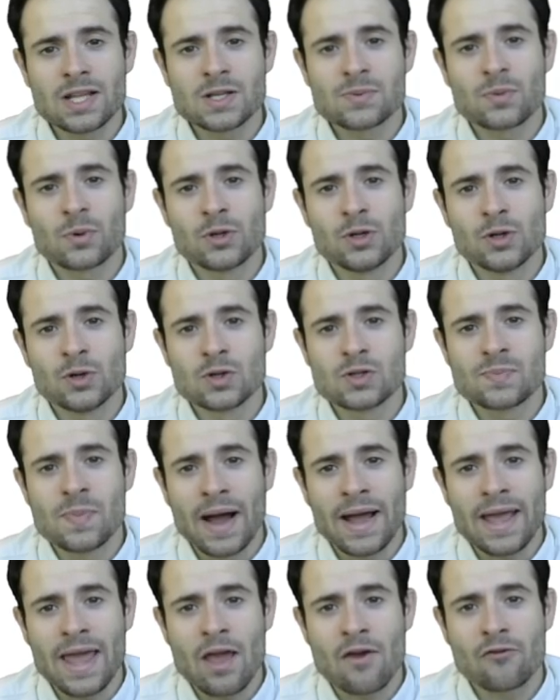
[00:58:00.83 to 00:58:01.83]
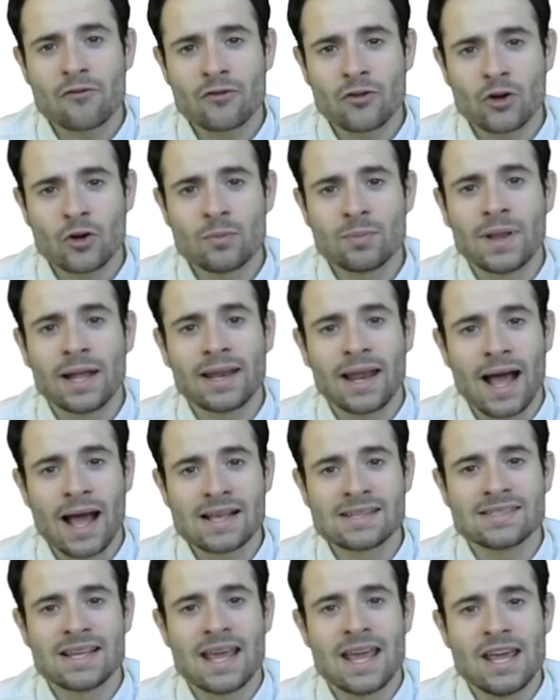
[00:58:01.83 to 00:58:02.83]
is produced by a firm that
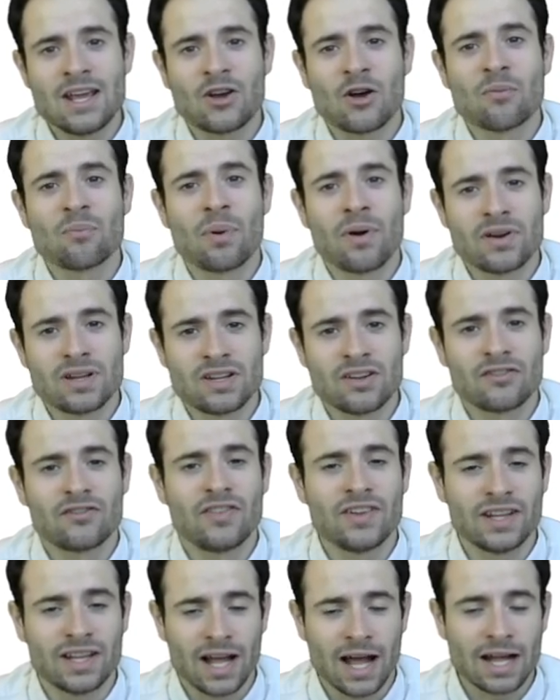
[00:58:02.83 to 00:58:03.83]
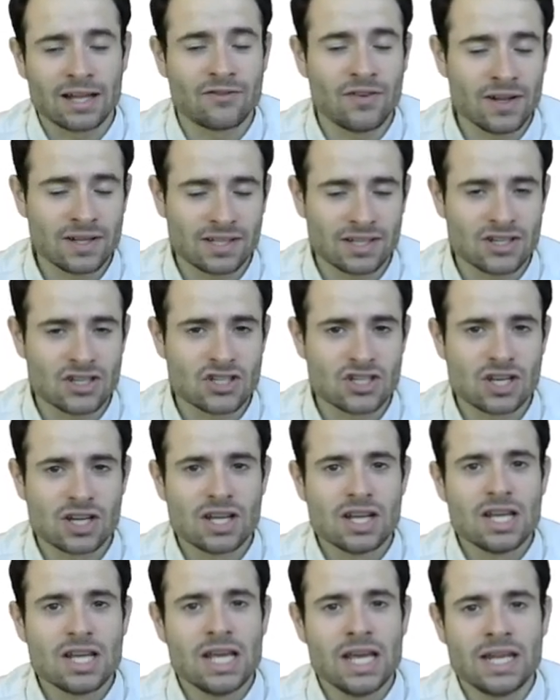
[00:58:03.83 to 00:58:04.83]
has a comparative adv advantage
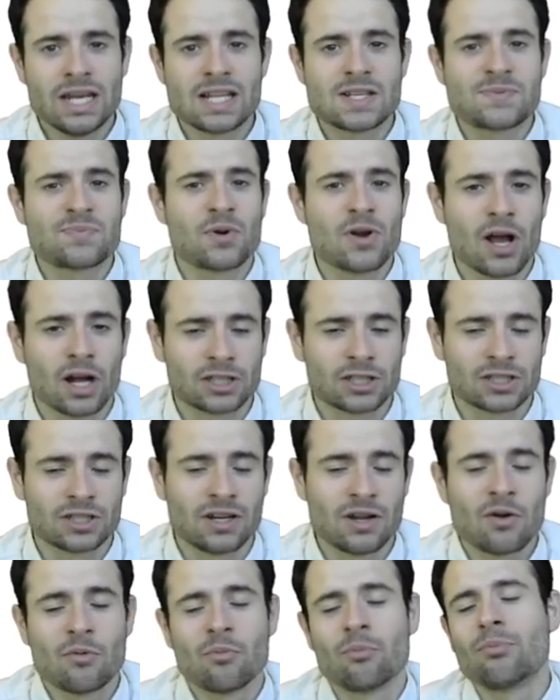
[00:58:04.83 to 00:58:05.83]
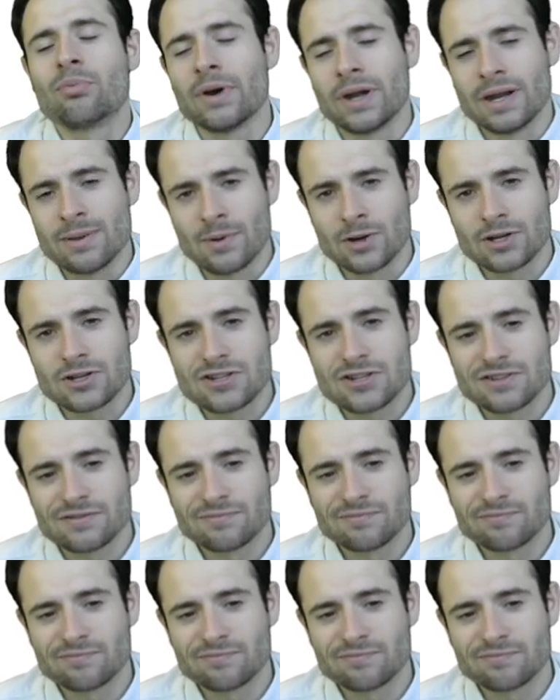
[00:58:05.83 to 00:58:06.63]
in its production, pretty much.